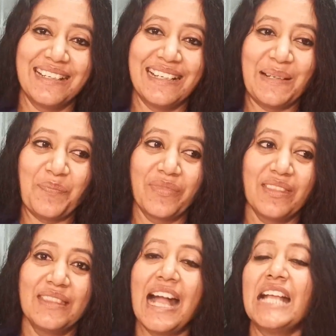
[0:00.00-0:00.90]

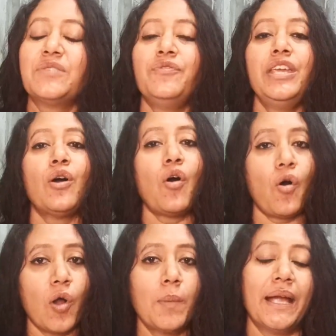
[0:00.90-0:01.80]
that we
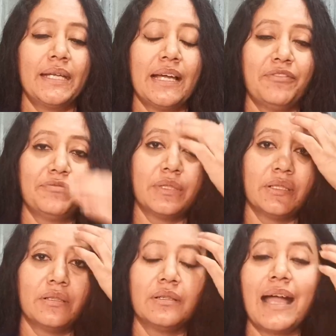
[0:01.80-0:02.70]
all might have
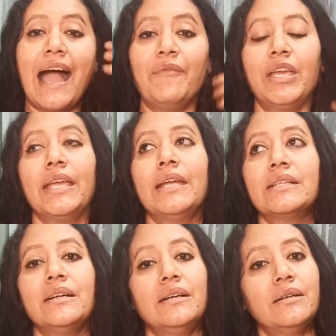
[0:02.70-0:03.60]
having it.